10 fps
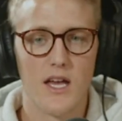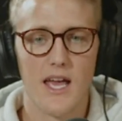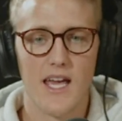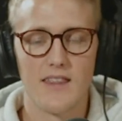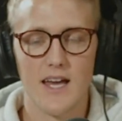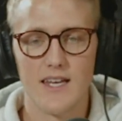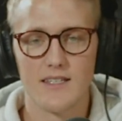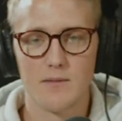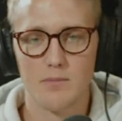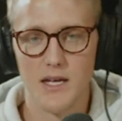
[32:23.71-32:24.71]
And that
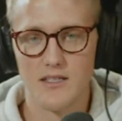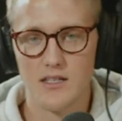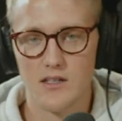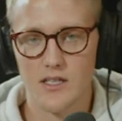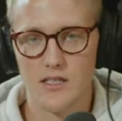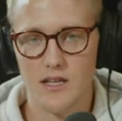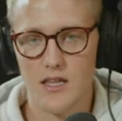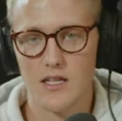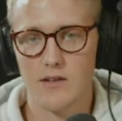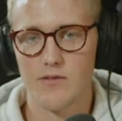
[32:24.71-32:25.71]
did basically
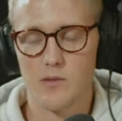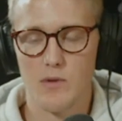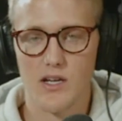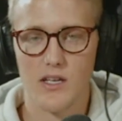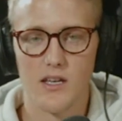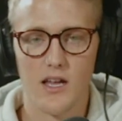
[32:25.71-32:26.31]
nothing for the market.